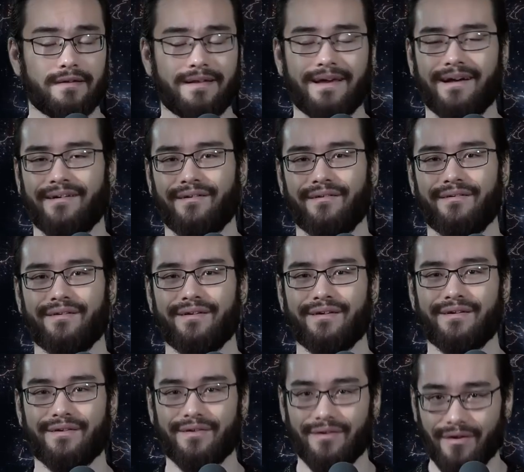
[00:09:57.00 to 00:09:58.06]
Now,
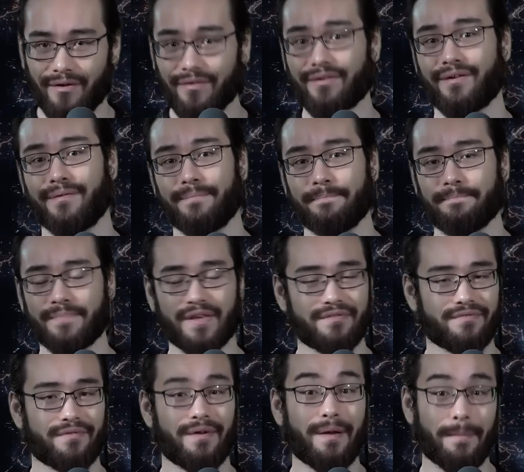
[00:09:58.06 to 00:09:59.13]
hold on,
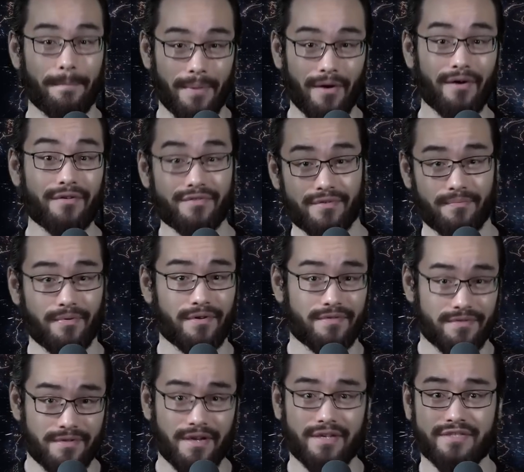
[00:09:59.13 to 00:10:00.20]
let's pause the
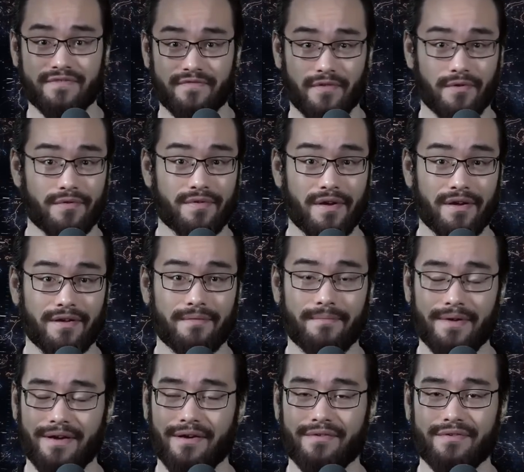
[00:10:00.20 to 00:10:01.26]
presentation for a second
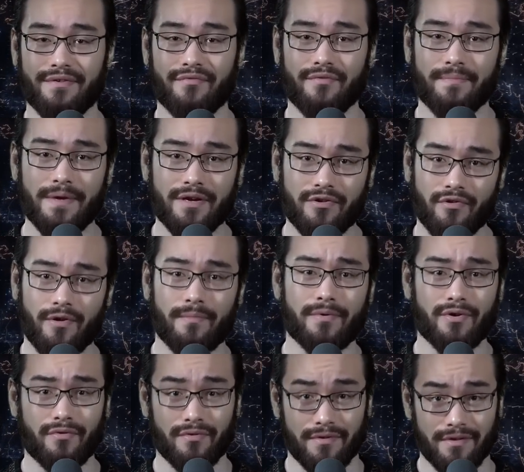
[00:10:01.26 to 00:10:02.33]
because it would be
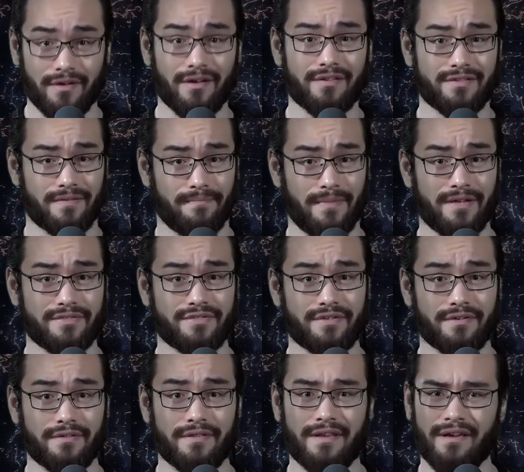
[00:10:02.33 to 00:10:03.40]
criminal not to
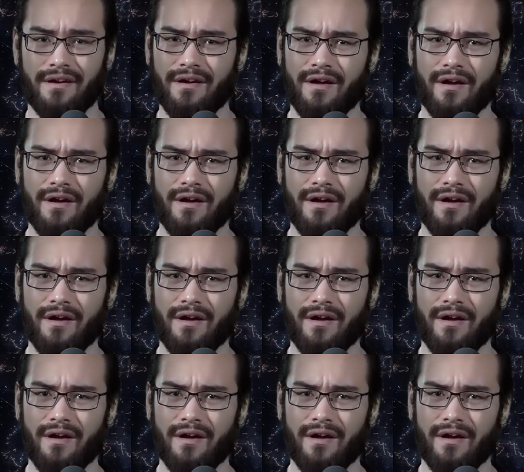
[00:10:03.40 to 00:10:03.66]
mention the